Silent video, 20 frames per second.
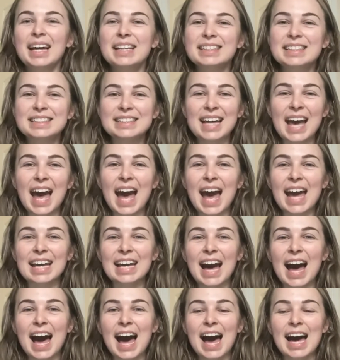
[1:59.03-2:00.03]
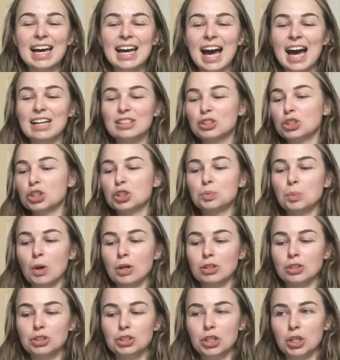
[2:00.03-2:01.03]
I just
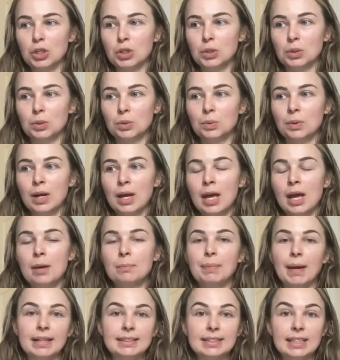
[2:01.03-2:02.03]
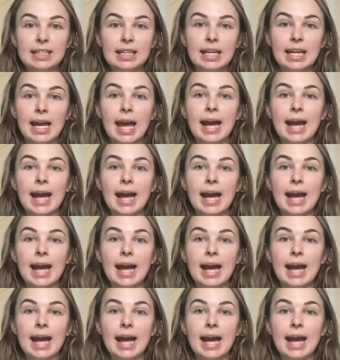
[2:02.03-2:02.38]
want to basically